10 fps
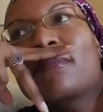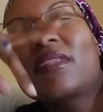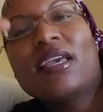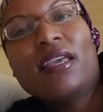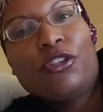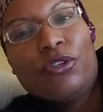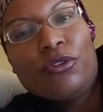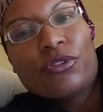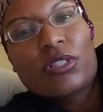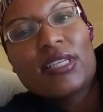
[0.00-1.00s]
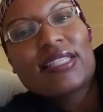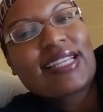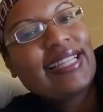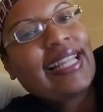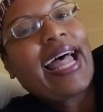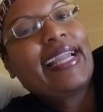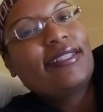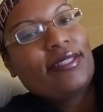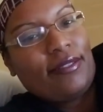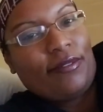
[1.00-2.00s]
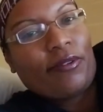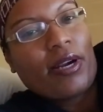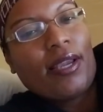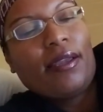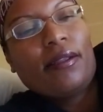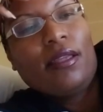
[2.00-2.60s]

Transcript: And usually it's a light, right?